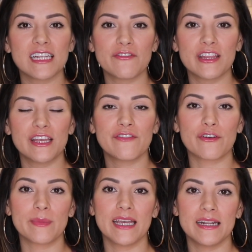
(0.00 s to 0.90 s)
everything
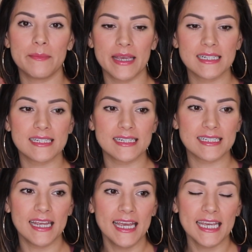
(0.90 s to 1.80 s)
for me, and it makes
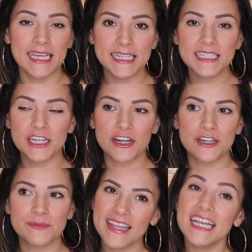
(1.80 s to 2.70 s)
it
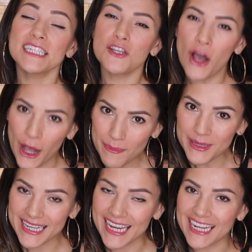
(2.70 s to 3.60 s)
easier. It's
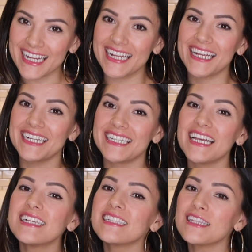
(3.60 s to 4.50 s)
complicated. It
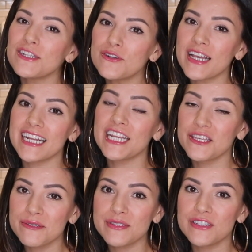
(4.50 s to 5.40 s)
takes a little getting
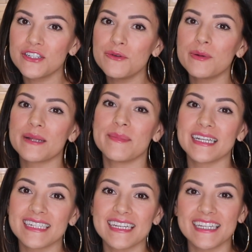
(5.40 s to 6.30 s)
used to, but it
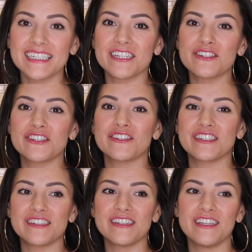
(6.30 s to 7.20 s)
makes it easier to,
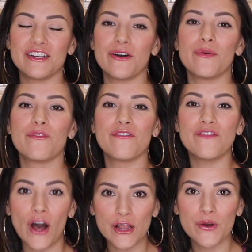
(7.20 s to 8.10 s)
you know,
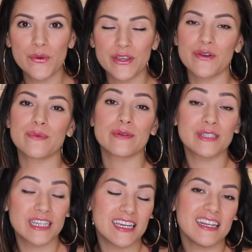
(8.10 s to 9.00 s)
follow your
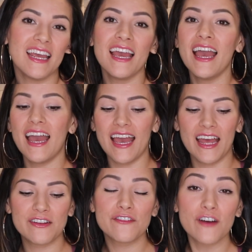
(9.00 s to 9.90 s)
routine
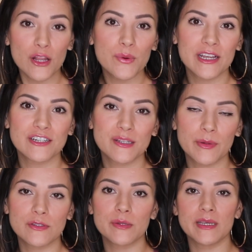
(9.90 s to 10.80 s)
and follow what you're
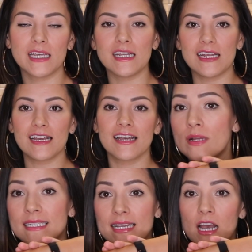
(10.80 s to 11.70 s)
supposed to be eating.
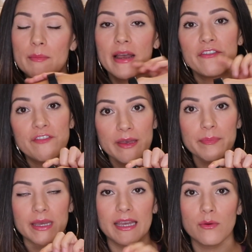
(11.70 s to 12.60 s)
Once I got my
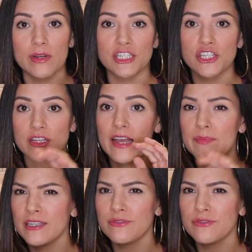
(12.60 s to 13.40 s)
Fitbit, which I've been